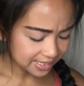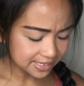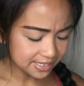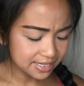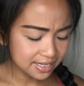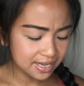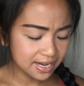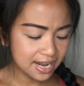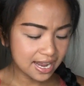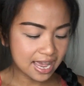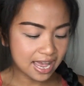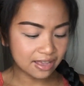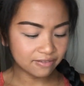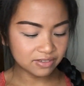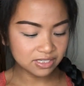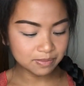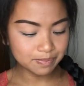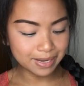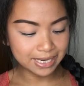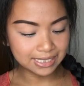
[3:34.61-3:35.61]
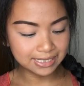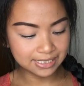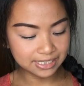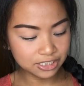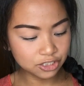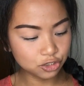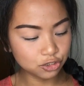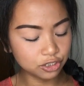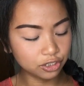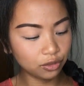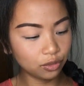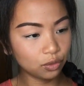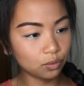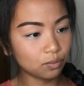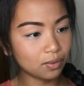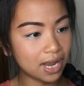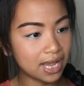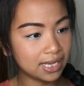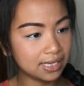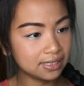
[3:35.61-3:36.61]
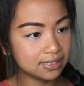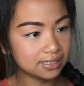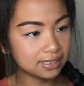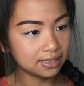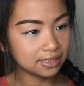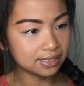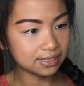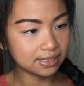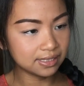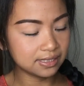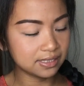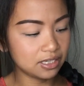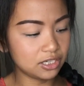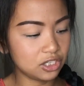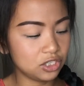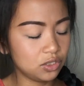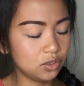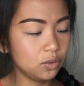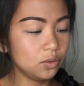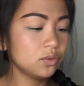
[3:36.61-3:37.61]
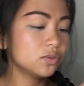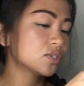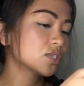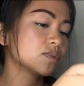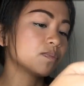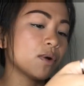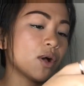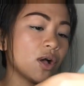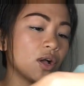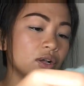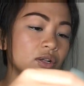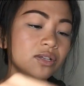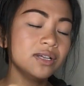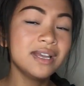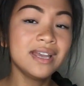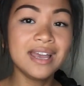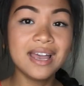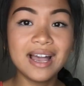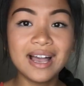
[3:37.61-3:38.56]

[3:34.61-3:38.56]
next thing that I have is by District Threads, and this is a youth small.